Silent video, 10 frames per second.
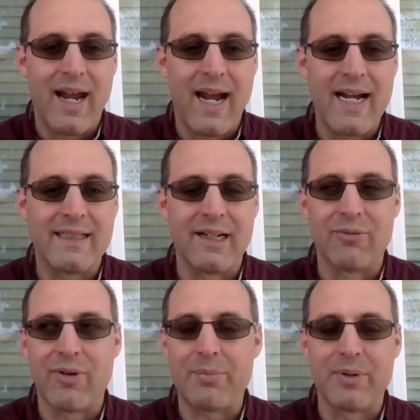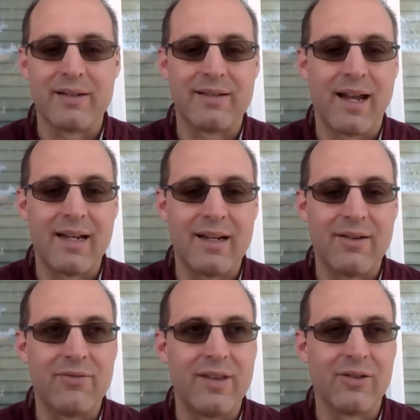agent
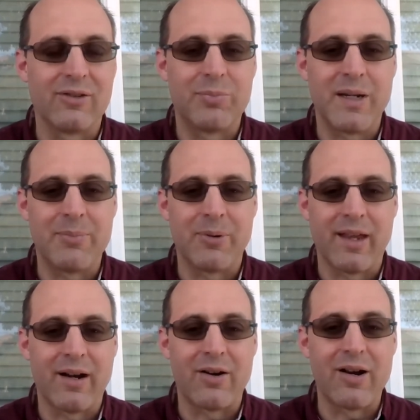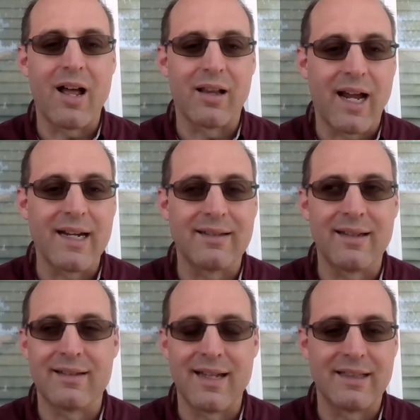representative, those people that are not
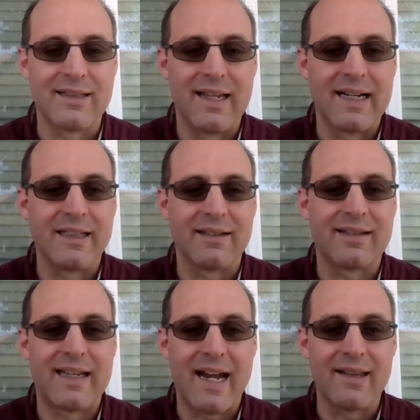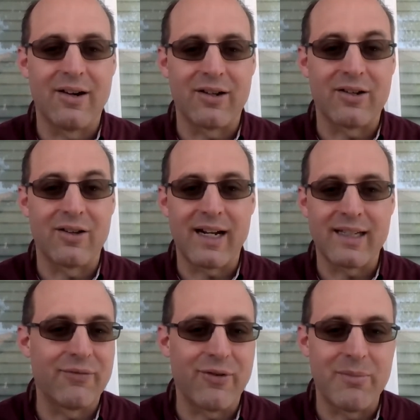licensed, that they just stand there and
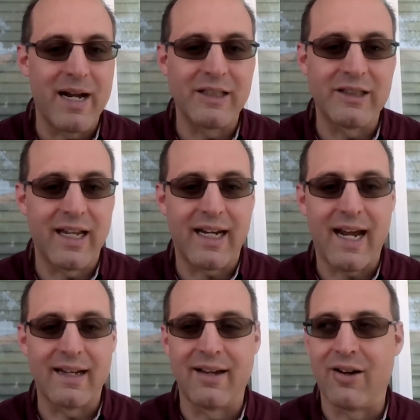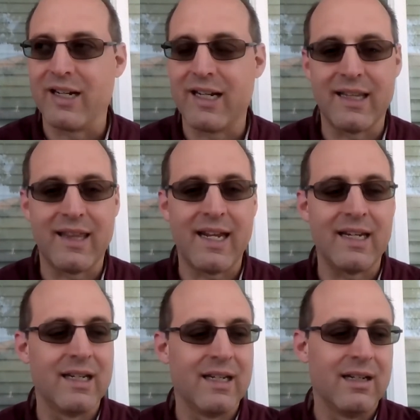collect information. They can't tell you anything.
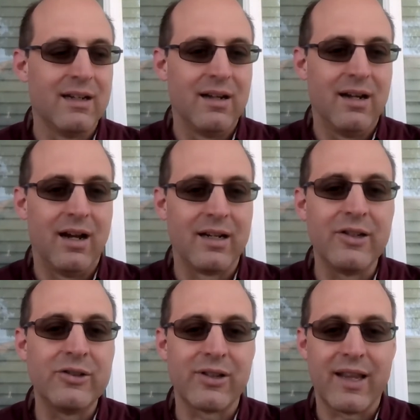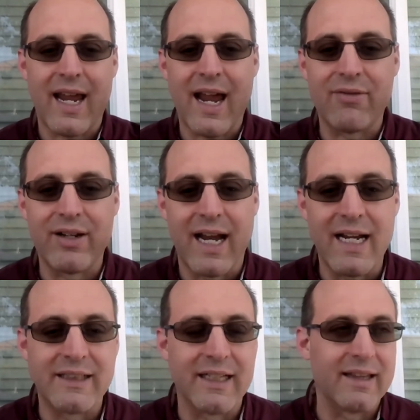Usually they have an
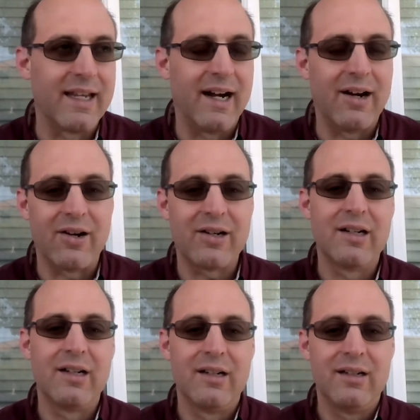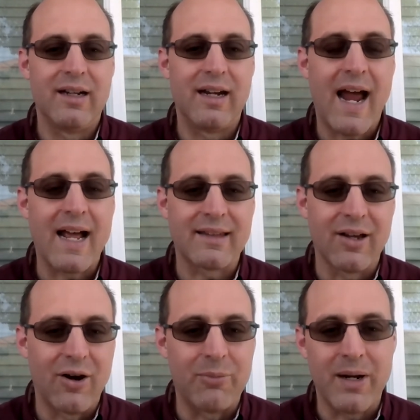agent there at the
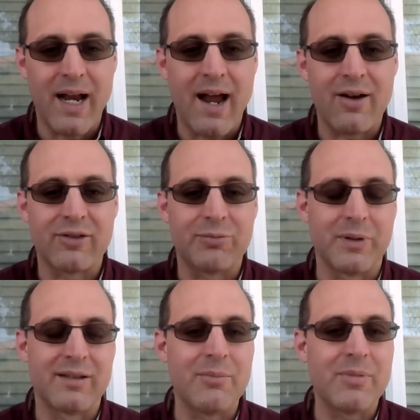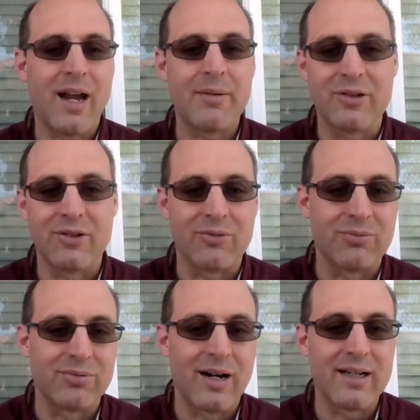open house, but sometimes
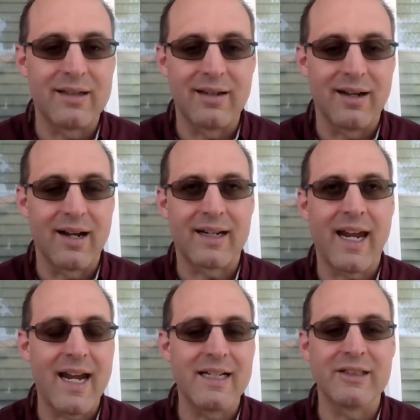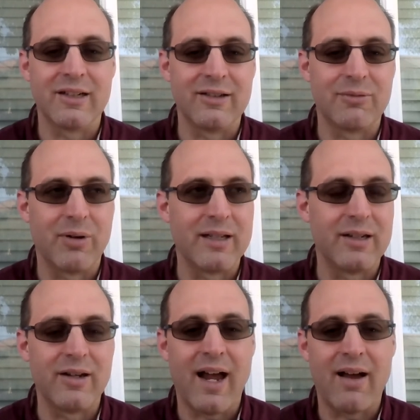you'll run into occasions when
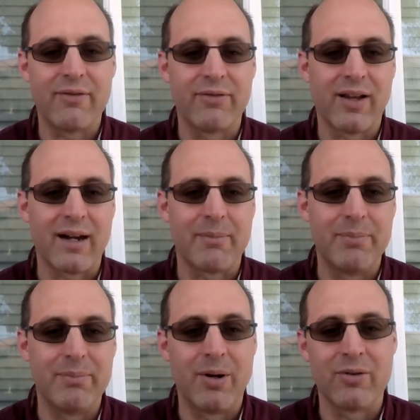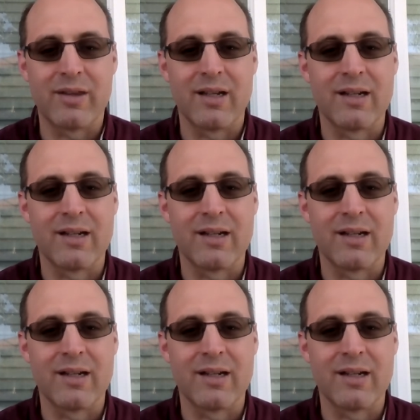you have like both,